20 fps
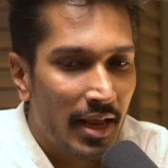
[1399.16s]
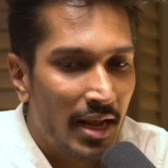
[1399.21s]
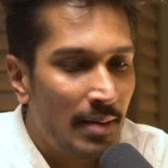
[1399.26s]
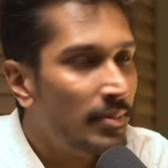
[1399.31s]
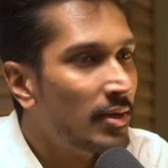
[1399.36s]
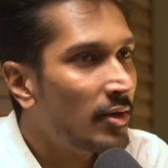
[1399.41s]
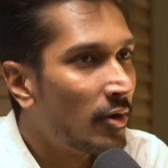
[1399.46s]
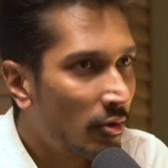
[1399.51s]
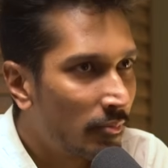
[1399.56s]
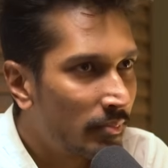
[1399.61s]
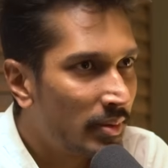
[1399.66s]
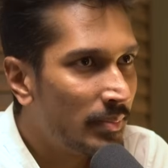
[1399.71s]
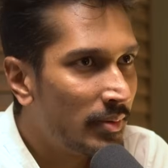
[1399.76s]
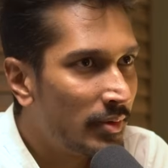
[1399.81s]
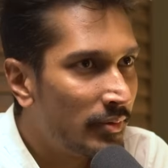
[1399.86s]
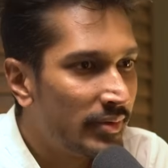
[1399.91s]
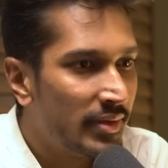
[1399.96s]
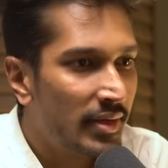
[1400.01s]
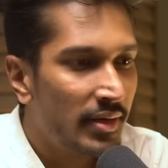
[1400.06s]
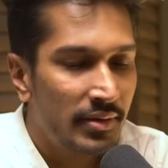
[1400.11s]
helped a lot of people
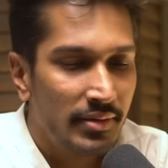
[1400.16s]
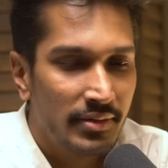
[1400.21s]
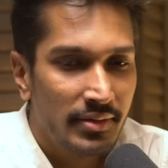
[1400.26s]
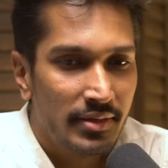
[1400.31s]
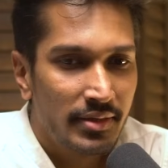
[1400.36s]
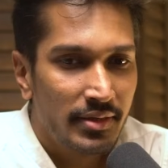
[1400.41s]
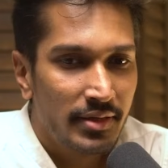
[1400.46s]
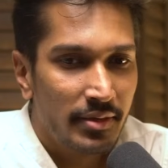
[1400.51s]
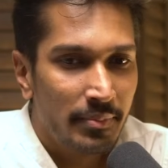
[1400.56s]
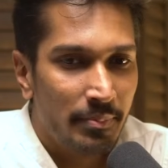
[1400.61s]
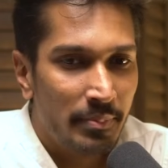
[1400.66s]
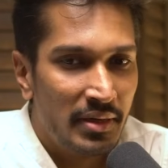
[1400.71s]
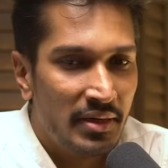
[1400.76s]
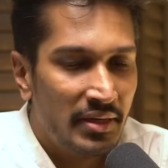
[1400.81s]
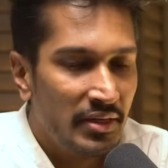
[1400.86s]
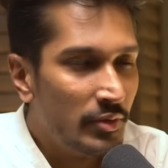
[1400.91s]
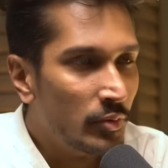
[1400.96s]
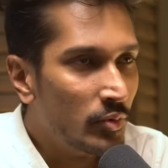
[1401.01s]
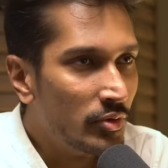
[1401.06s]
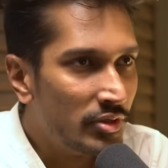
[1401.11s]
over there, built
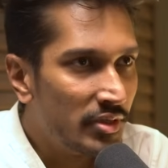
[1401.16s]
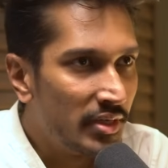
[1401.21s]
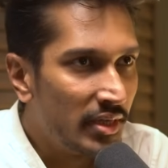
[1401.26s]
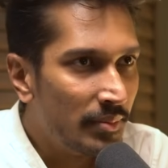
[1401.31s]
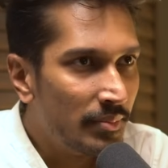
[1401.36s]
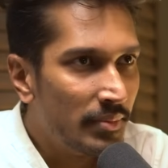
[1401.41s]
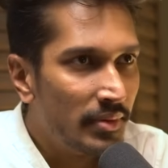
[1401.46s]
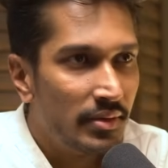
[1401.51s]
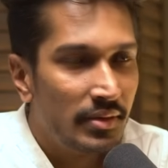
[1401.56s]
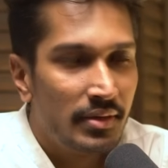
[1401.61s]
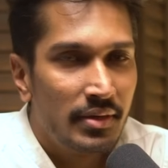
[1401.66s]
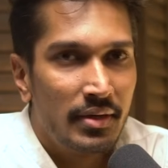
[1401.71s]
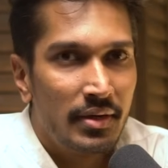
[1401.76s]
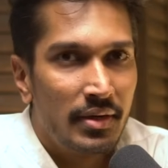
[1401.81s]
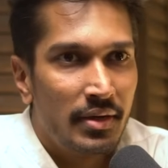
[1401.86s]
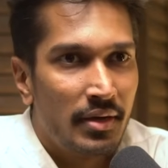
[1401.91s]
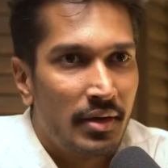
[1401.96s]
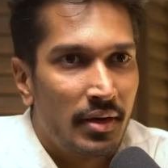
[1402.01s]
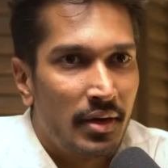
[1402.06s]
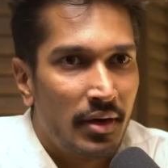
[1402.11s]
a huge team,
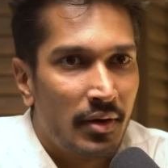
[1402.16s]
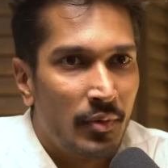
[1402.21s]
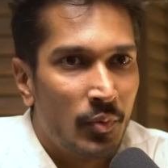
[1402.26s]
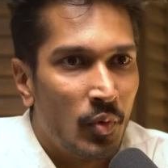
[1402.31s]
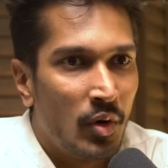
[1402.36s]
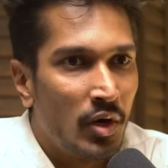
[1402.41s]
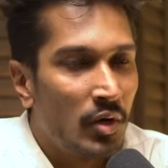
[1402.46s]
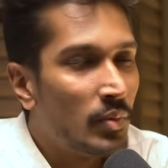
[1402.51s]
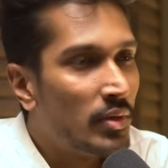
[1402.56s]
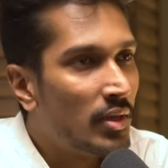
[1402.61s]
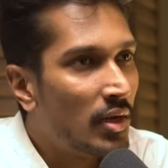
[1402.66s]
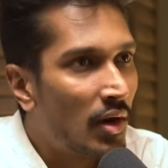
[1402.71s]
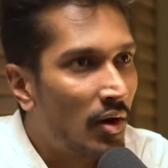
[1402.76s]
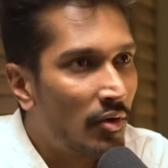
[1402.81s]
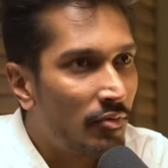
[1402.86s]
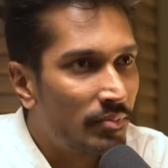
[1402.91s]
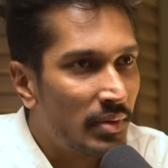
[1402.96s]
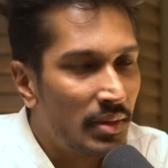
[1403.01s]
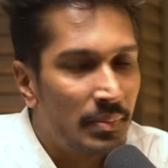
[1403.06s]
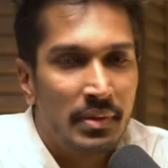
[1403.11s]
worked with a lot
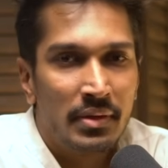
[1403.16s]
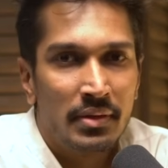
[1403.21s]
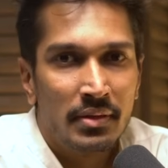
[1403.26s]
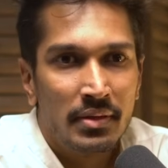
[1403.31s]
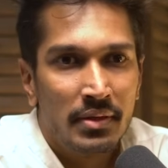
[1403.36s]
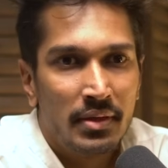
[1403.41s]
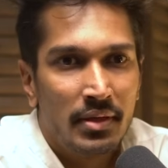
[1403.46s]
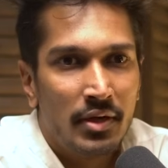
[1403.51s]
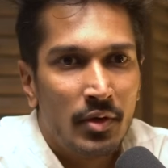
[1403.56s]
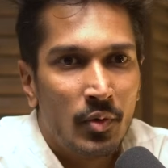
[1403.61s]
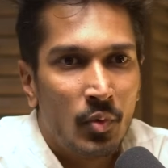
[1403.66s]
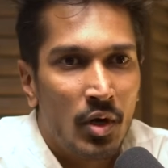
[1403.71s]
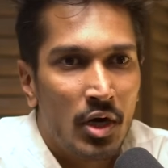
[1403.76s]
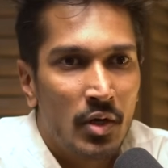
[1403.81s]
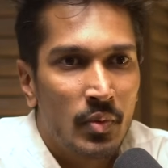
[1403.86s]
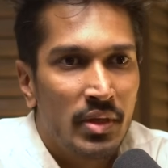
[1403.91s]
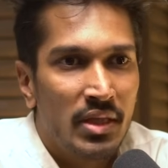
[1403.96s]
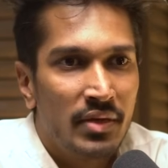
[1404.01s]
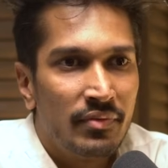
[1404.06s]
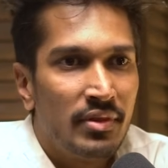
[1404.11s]
of people,
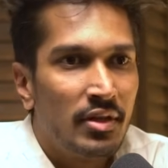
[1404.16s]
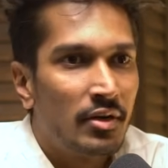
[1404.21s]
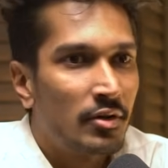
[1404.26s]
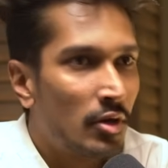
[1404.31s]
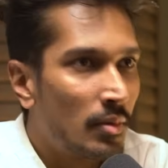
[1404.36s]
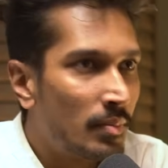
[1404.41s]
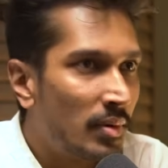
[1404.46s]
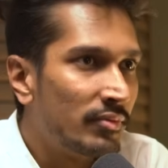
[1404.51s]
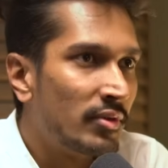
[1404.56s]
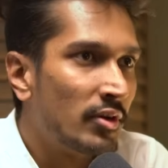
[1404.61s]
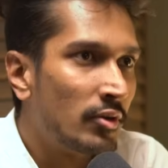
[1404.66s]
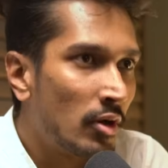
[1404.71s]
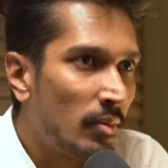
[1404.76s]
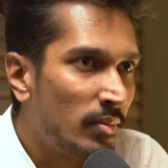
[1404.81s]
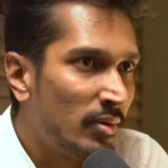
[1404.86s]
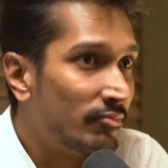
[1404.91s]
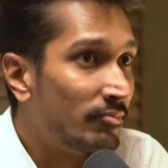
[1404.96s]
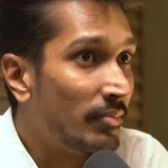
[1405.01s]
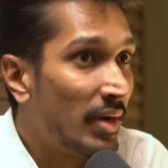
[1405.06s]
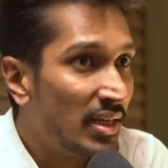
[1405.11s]
worked with even the top
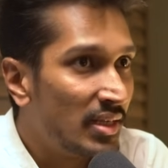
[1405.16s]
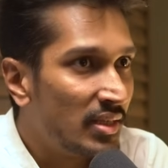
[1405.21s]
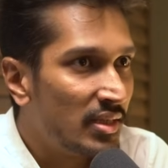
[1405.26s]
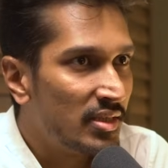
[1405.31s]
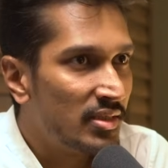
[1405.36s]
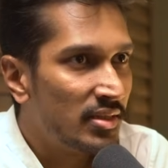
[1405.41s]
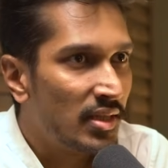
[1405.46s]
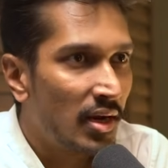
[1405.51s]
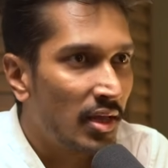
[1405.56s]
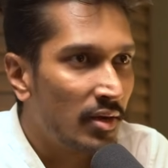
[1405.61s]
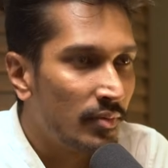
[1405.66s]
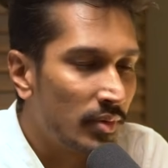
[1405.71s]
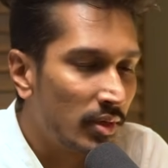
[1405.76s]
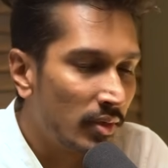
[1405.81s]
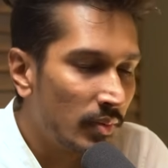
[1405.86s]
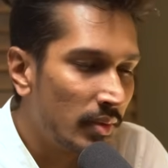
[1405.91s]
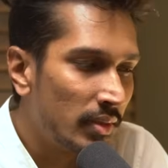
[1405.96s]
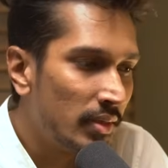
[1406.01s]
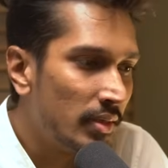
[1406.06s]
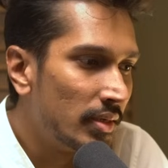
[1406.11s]
of my niche that I
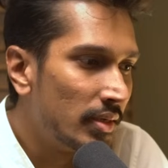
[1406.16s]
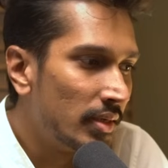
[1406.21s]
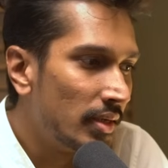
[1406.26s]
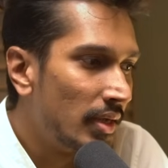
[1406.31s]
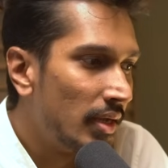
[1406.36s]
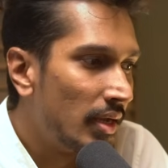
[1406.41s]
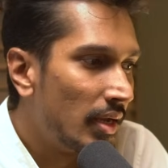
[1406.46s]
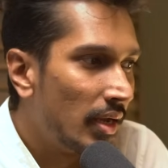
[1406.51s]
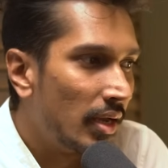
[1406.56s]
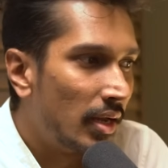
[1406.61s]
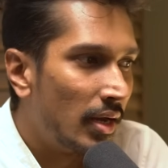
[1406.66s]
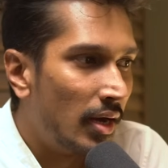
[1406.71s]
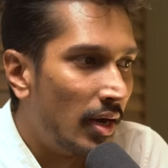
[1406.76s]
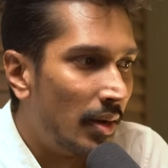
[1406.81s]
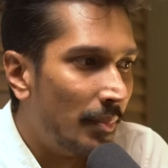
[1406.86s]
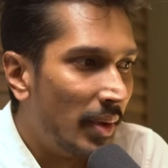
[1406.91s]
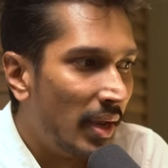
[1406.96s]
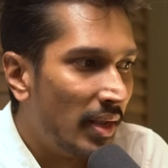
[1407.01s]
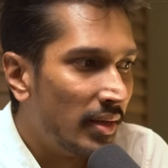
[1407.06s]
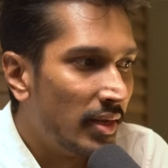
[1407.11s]
work with.
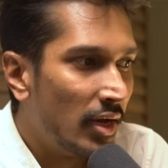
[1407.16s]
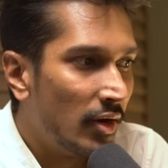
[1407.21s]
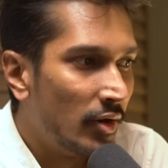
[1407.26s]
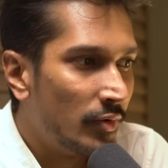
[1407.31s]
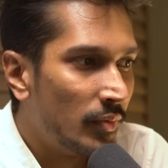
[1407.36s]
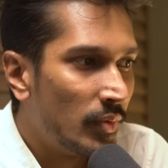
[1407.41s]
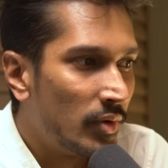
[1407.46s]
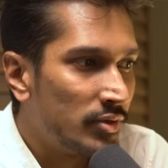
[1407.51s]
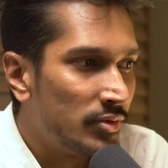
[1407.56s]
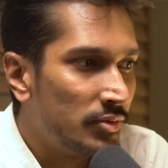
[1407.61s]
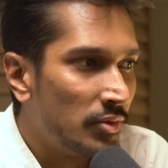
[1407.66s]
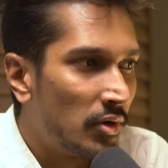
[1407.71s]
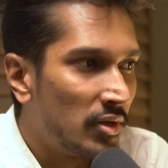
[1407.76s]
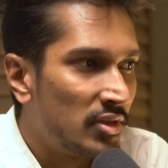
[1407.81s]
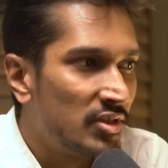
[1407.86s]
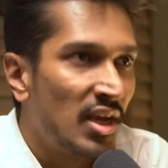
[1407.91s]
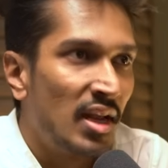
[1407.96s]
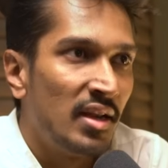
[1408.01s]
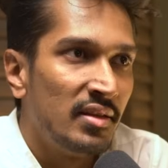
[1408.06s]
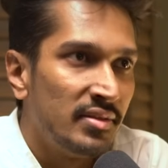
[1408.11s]
And now it was not a
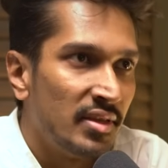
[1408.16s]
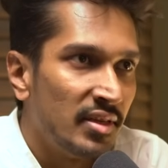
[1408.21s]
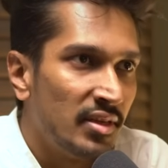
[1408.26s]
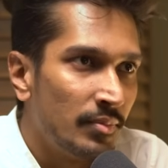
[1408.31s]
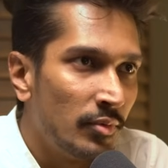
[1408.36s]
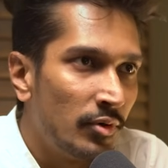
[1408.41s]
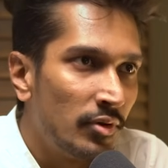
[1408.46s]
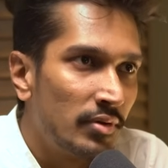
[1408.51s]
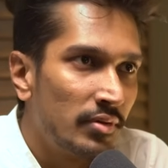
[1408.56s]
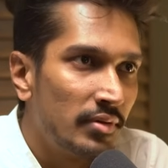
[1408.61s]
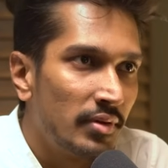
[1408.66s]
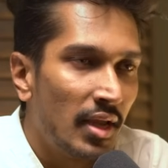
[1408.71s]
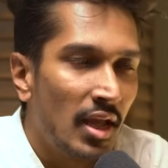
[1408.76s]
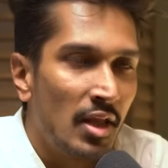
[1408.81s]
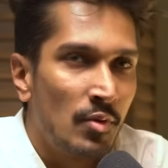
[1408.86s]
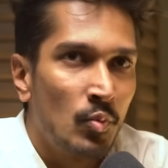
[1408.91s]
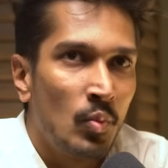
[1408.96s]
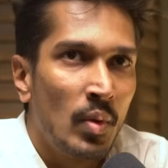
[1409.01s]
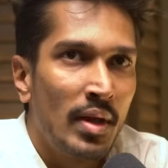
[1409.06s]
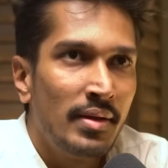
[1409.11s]
challenge anymore.
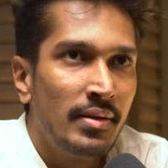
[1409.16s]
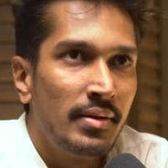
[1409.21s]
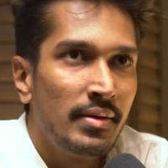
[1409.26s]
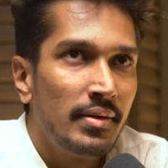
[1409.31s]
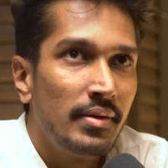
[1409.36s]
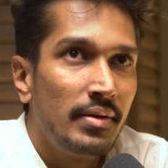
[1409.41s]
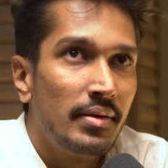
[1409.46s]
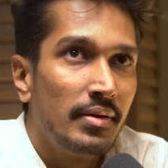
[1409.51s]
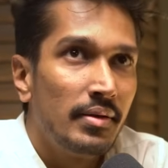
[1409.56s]
And when